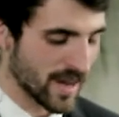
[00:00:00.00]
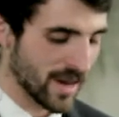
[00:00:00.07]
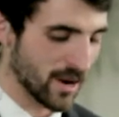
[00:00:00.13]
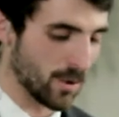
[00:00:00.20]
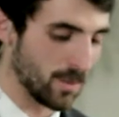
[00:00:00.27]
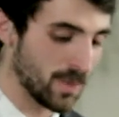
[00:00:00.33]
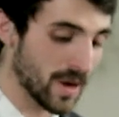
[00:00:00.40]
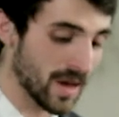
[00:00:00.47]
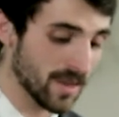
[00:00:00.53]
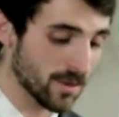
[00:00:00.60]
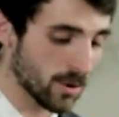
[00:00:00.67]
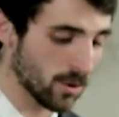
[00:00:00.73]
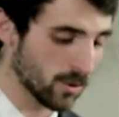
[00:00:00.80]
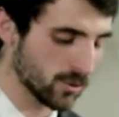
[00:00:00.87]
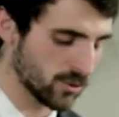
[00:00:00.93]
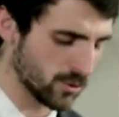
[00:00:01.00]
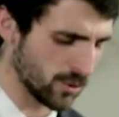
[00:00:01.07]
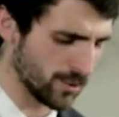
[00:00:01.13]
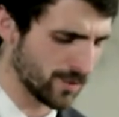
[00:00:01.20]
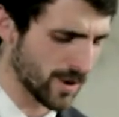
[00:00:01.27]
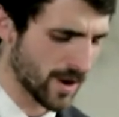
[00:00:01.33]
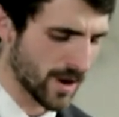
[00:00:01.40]
in obeying the whole
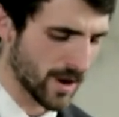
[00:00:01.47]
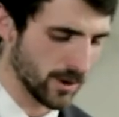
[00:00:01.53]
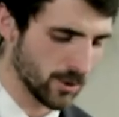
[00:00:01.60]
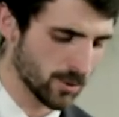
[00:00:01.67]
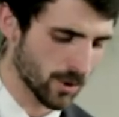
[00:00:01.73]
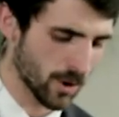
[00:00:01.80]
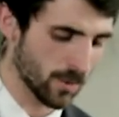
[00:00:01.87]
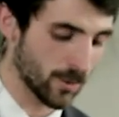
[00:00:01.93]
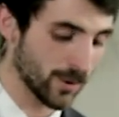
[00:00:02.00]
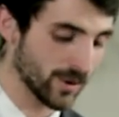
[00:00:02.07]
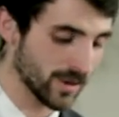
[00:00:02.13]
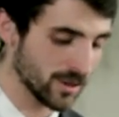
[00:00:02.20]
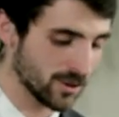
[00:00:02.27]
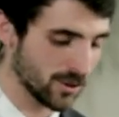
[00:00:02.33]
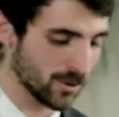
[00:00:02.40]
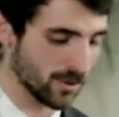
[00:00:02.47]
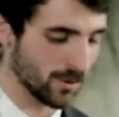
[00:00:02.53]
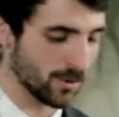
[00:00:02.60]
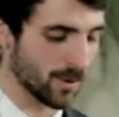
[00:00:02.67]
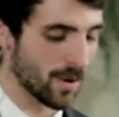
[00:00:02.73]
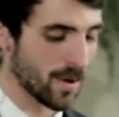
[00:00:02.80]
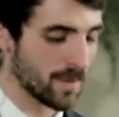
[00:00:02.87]
truth and who are willing
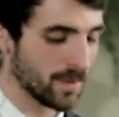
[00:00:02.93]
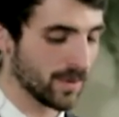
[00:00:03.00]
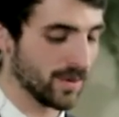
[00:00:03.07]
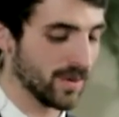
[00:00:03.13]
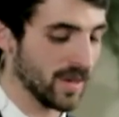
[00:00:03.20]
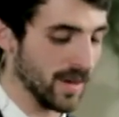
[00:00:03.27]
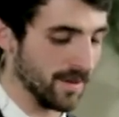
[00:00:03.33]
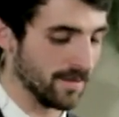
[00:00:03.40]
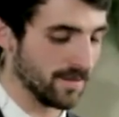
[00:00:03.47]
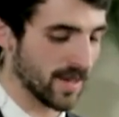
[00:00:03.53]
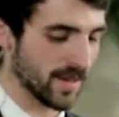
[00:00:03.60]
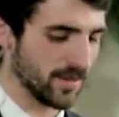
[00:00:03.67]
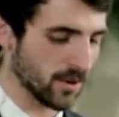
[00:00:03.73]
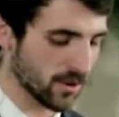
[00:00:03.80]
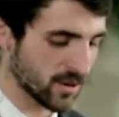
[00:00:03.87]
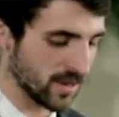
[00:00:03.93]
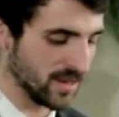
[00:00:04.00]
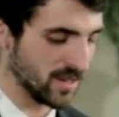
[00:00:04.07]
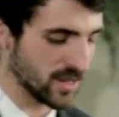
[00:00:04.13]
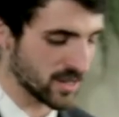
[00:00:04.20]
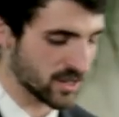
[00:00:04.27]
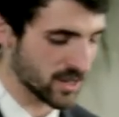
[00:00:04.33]
to believe that their
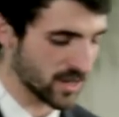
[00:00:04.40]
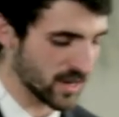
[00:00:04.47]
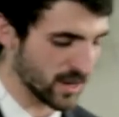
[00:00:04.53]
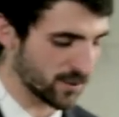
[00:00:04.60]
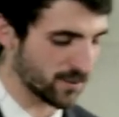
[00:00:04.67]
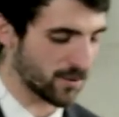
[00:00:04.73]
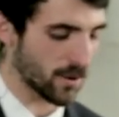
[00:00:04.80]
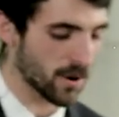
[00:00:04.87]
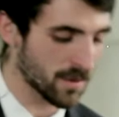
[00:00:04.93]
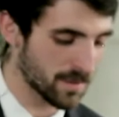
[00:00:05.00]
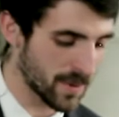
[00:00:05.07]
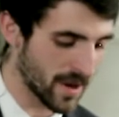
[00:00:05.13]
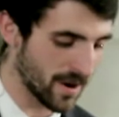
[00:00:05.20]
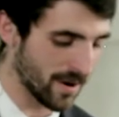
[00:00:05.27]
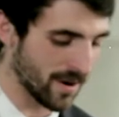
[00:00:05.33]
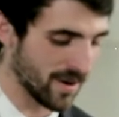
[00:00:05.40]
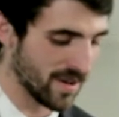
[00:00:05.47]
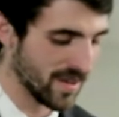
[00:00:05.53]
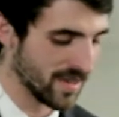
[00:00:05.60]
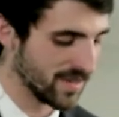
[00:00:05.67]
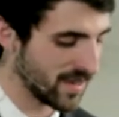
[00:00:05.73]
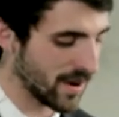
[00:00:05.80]
condition is far better
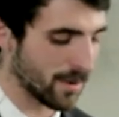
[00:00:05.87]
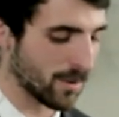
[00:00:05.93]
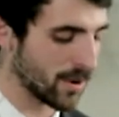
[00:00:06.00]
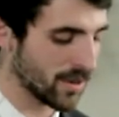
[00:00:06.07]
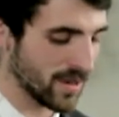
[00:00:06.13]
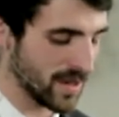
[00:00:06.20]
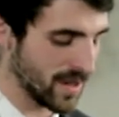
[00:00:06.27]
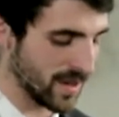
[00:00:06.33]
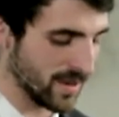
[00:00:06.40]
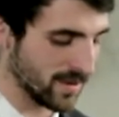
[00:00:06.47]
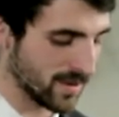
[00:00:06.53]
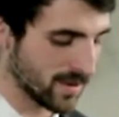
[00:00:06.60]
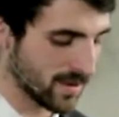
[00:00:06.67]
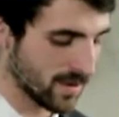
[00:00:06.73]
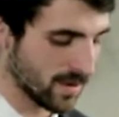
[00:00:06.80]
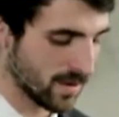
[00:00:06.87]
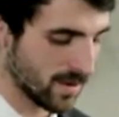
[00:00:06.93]
than it really is